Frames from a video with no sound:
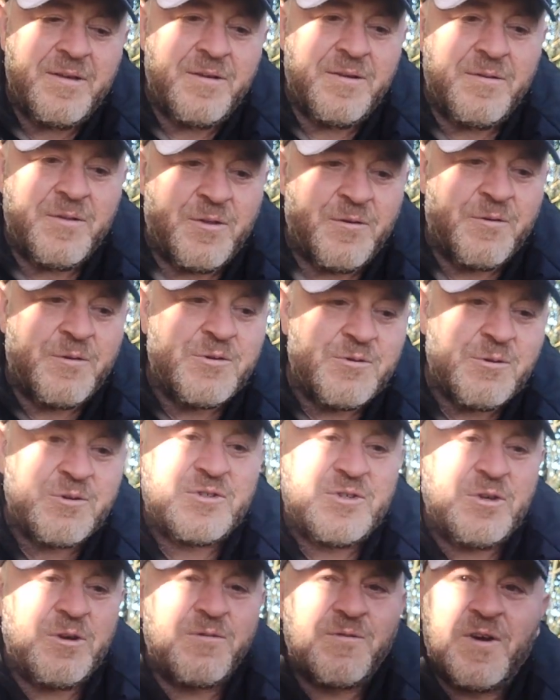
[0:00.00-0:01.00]
the
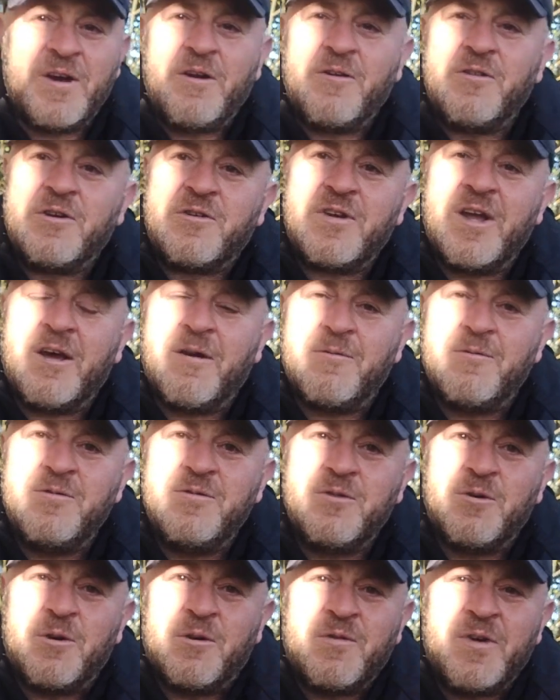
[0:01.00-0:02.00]
resources you can find on the
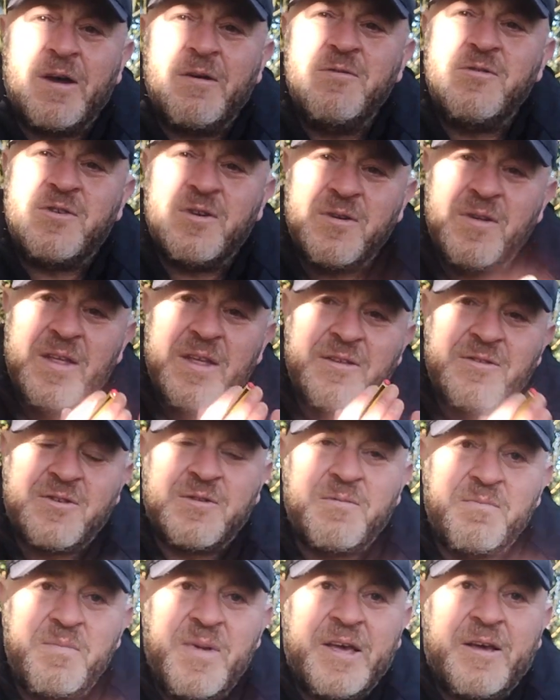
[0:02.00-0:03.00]
ground or around you
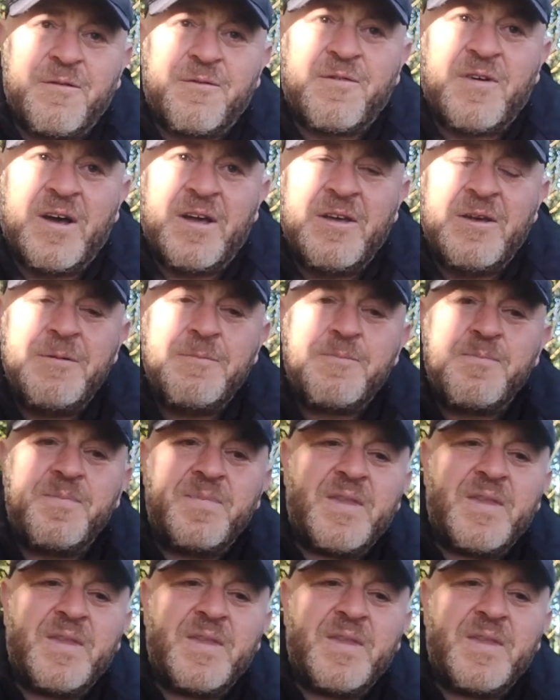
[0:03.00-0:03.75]
to make a fire